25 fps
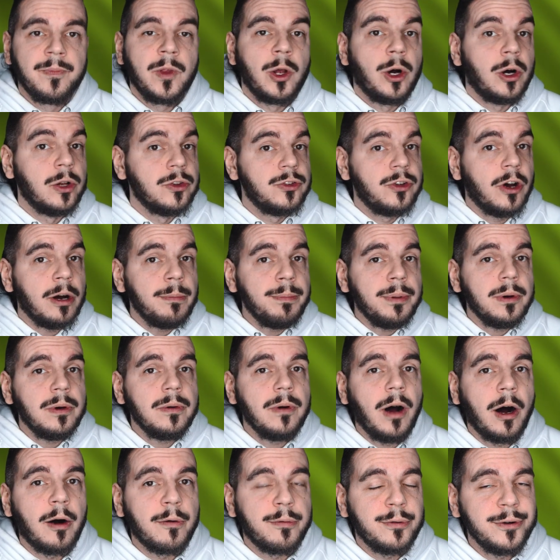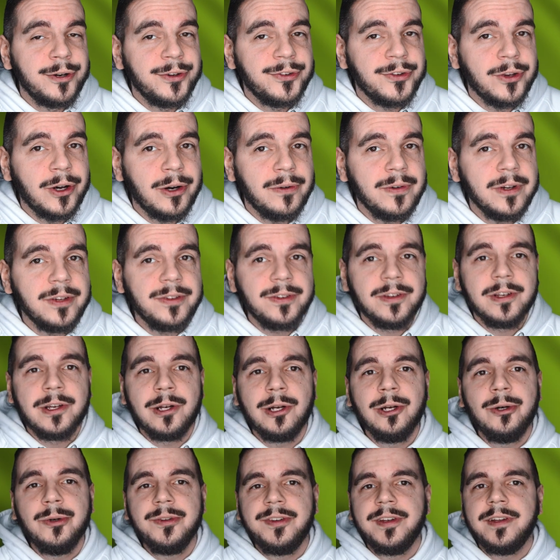On top, our free service
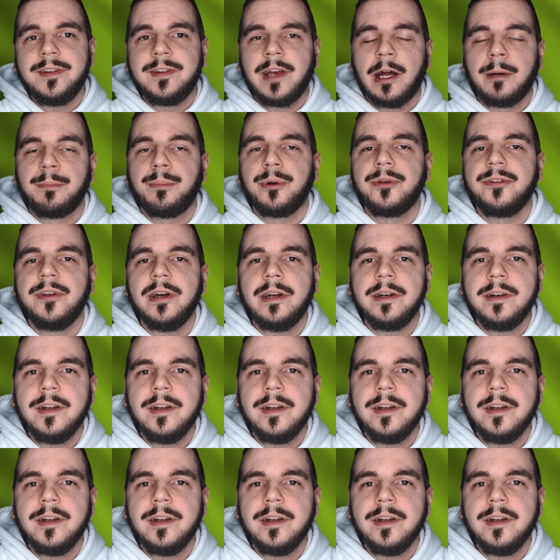includes a 10%